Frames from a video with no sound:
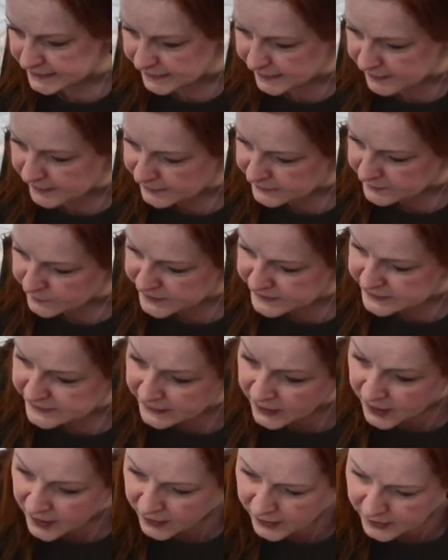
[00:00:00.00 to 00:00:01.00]
let me see.
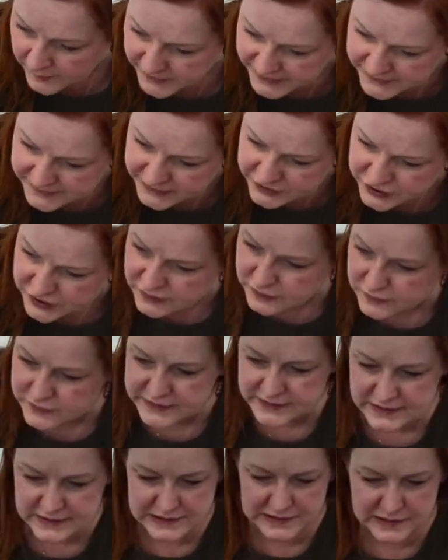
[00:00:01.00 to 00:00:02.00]
I might actually use
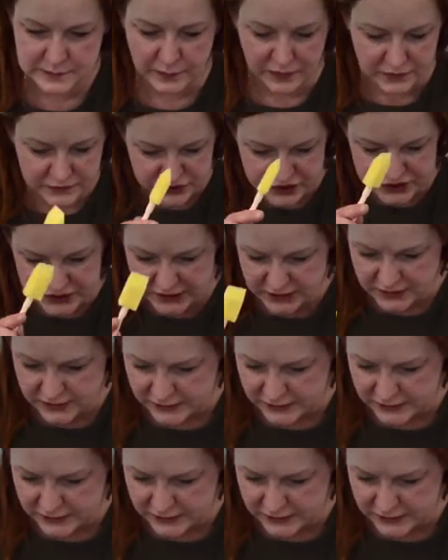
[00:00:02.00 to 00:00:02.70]
this spongy